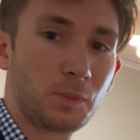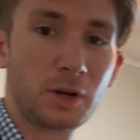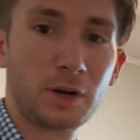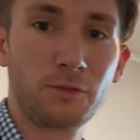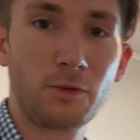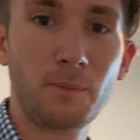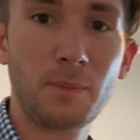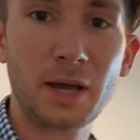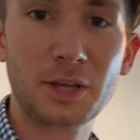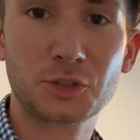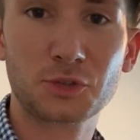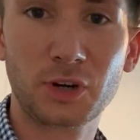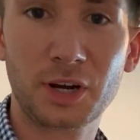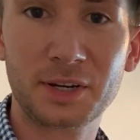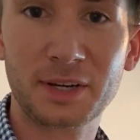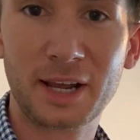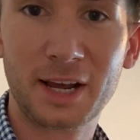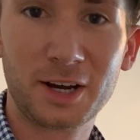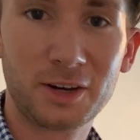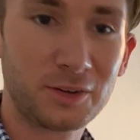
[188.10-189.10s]
of a mess right
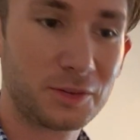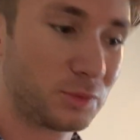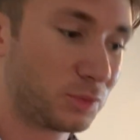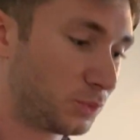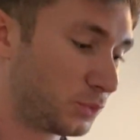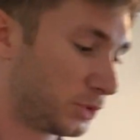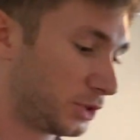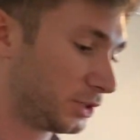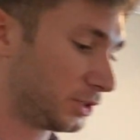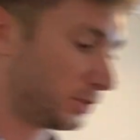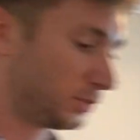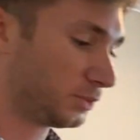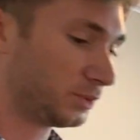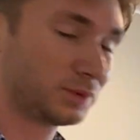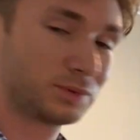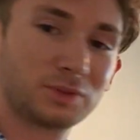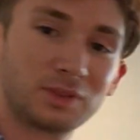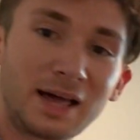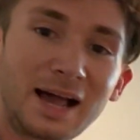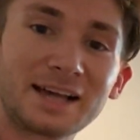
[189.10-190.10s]
now.
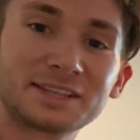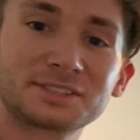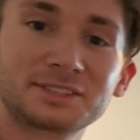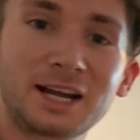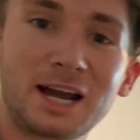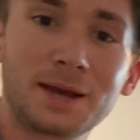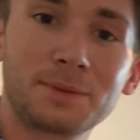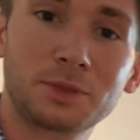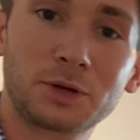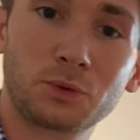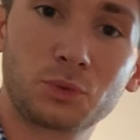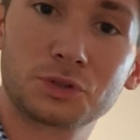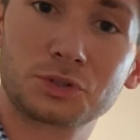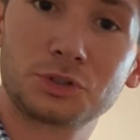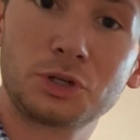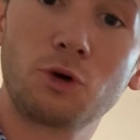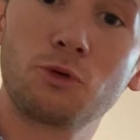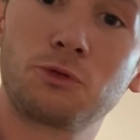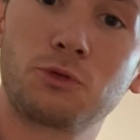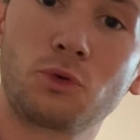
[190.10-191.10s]
Last time there was
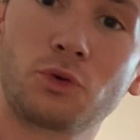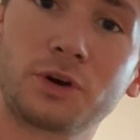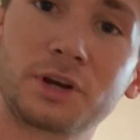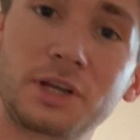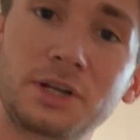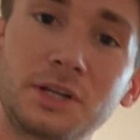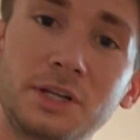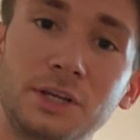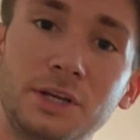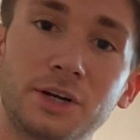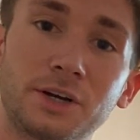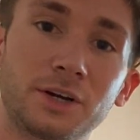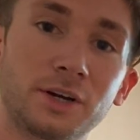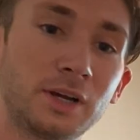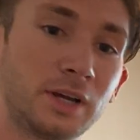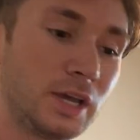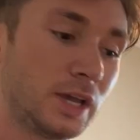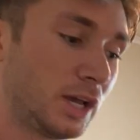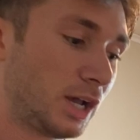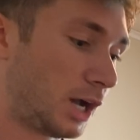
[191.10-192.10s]
no flooring in here.
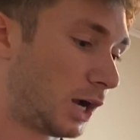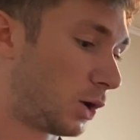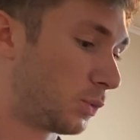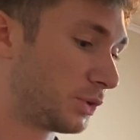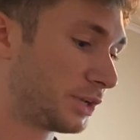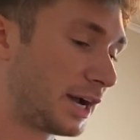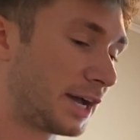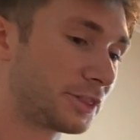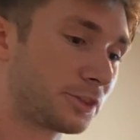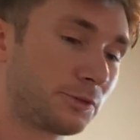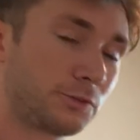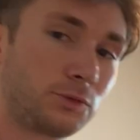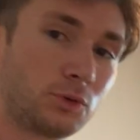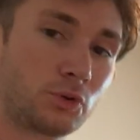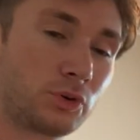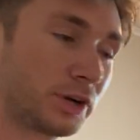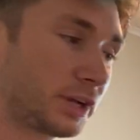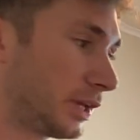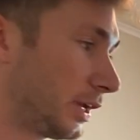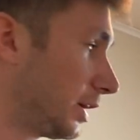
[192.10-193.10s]
We got the
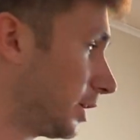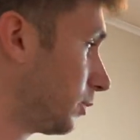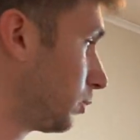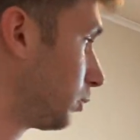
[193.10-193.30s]
flooring in,